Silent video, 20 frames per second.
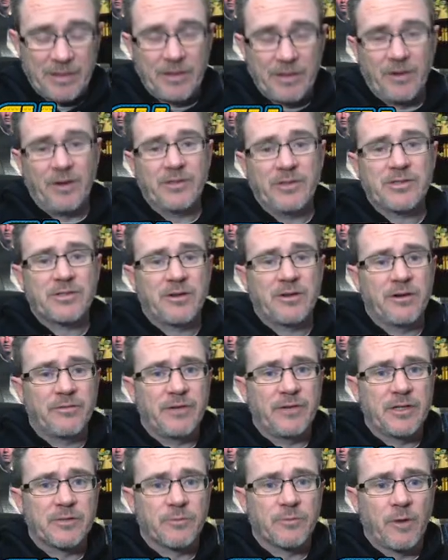the All Star
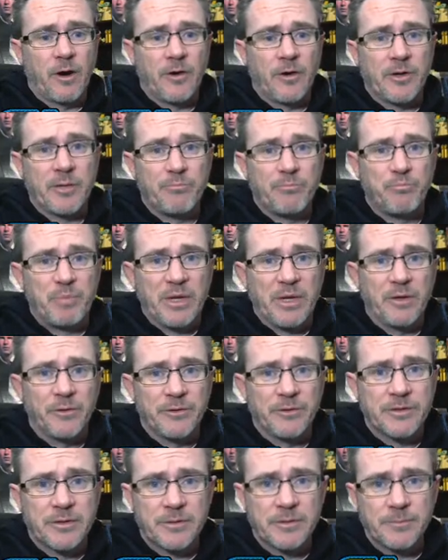events were already
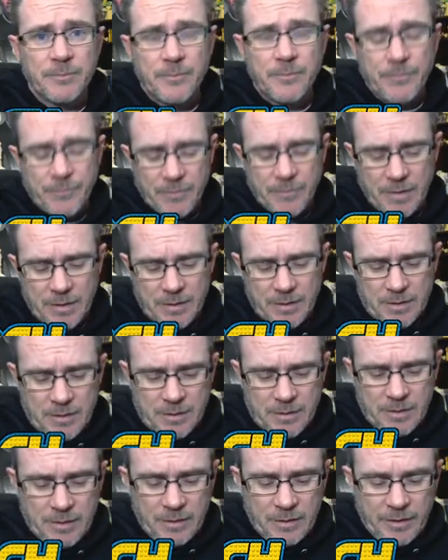built
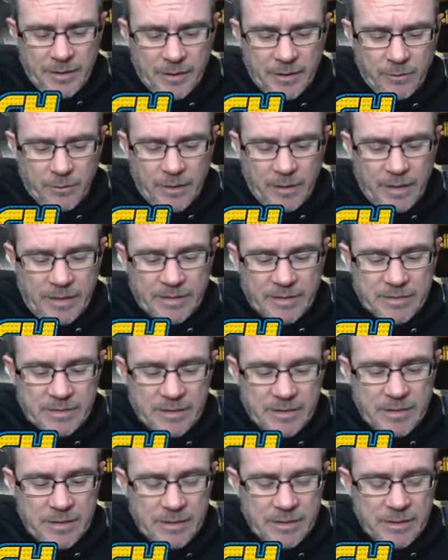in Lego
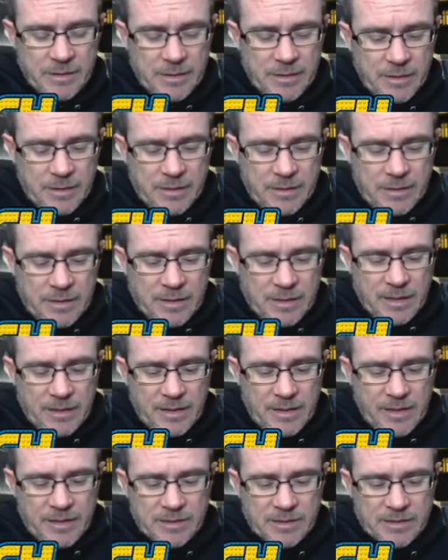Legacy, and
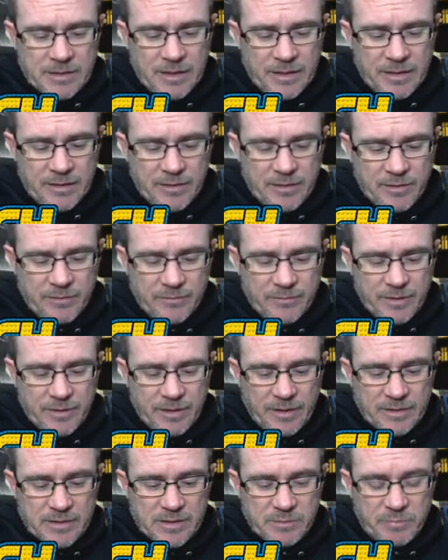they just kind of
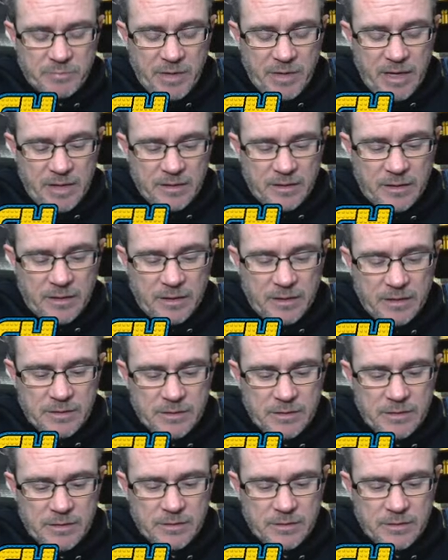expanded it.